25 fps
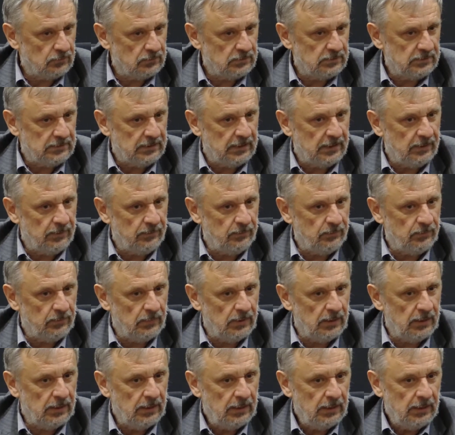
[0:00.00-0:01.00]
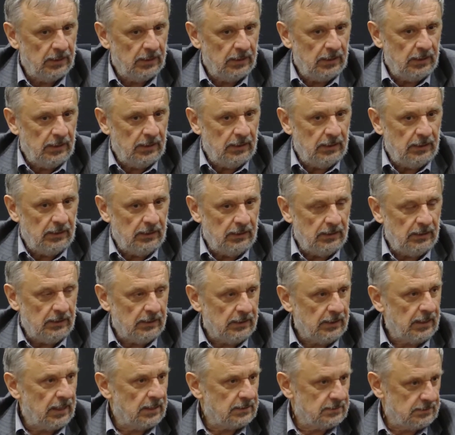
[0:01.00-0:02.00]
some
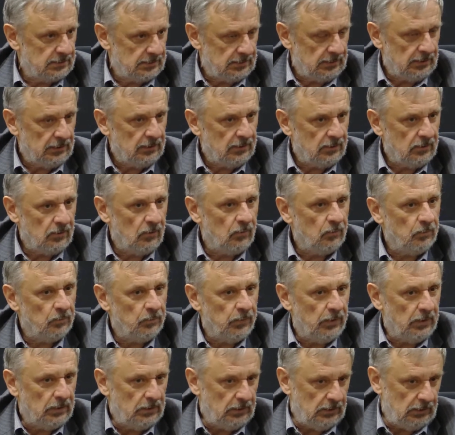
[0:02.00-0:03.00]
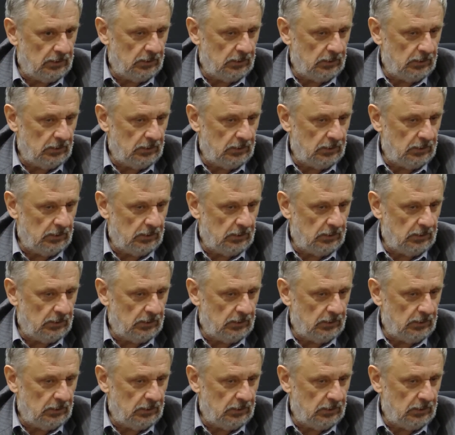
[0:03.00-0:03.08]
casting company.